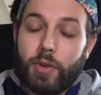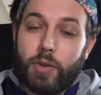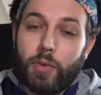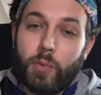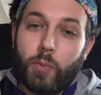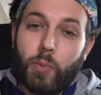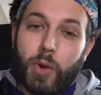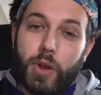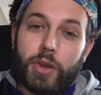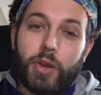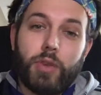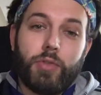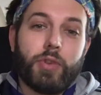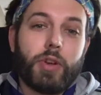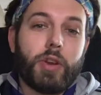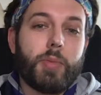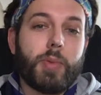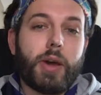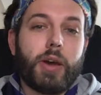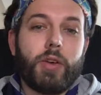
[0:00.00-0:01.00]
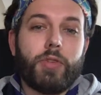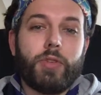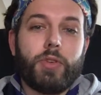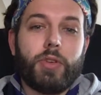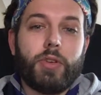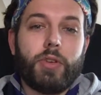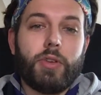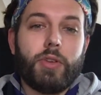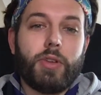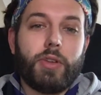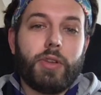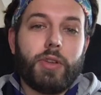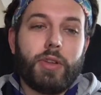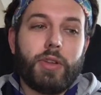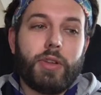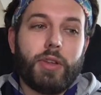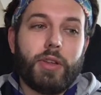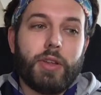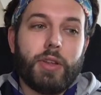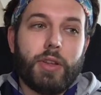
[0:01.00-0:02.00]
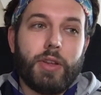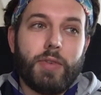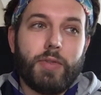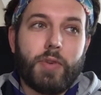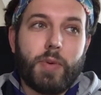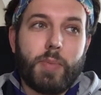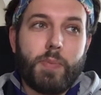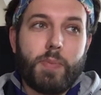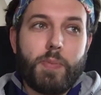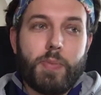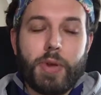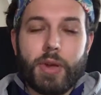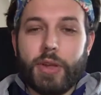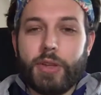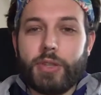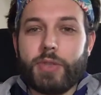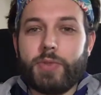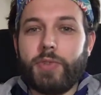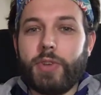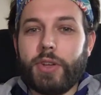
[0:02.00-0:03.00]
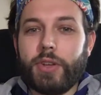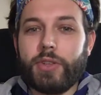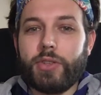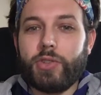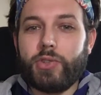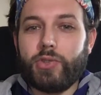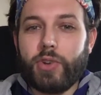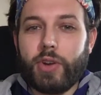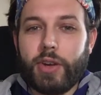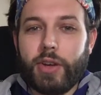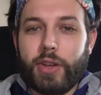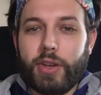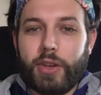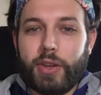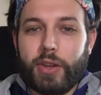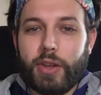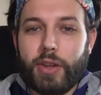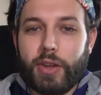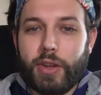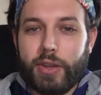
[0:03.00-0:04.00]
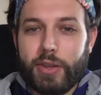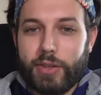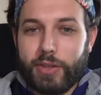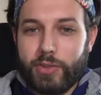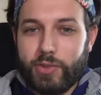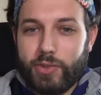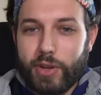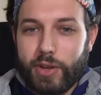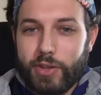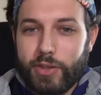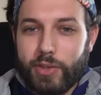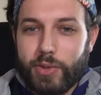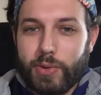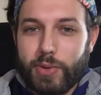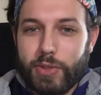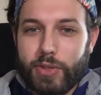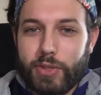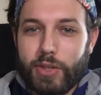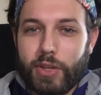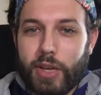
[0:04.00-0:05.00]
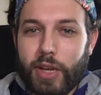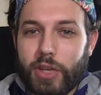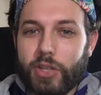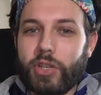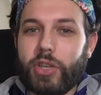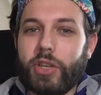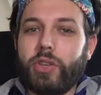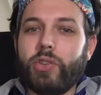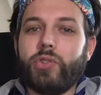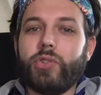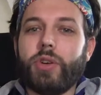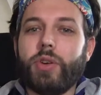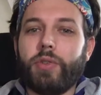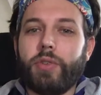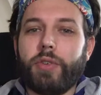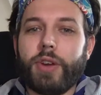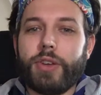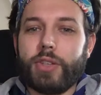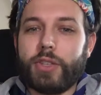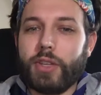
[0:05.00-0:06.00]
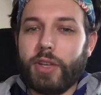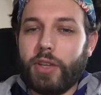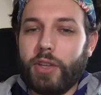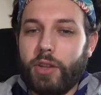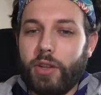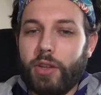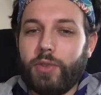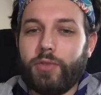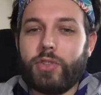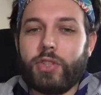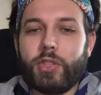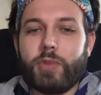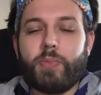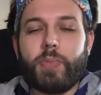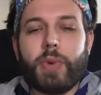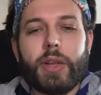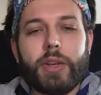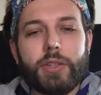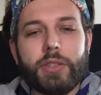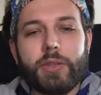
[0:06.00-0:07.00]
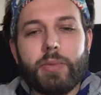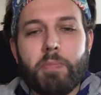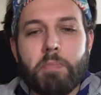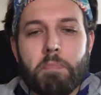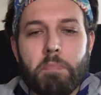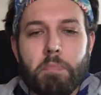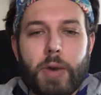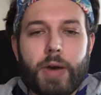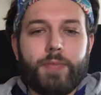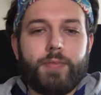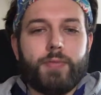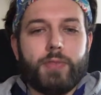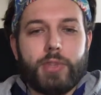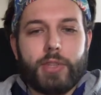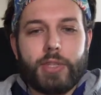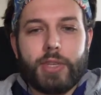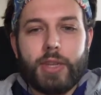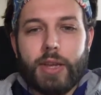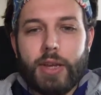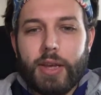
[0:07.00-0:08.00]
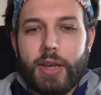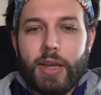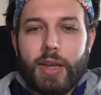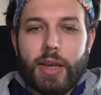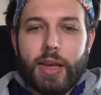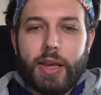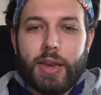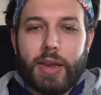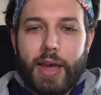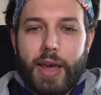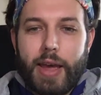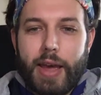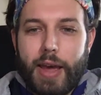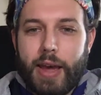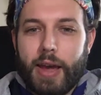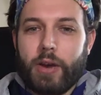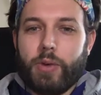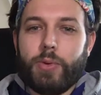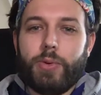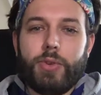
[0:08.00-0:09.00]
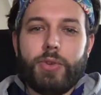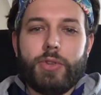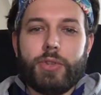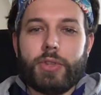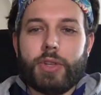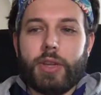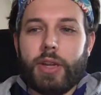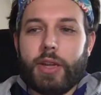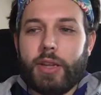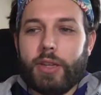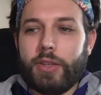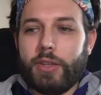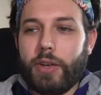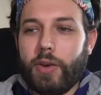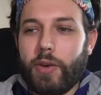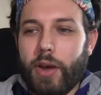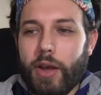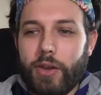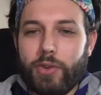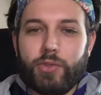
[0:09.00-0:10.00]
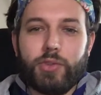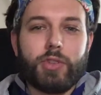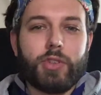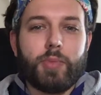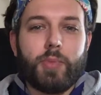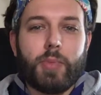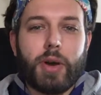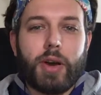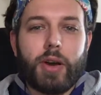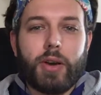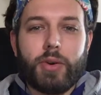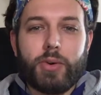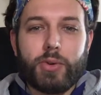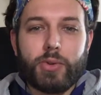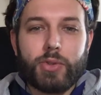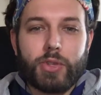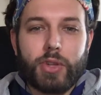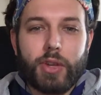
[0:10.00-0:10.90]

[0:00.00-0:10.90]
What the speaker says: When you've run a marathon, the biggest thing to try and do is to actually enjoy the race day. You've spent months and hours and, you know, hundreds of miles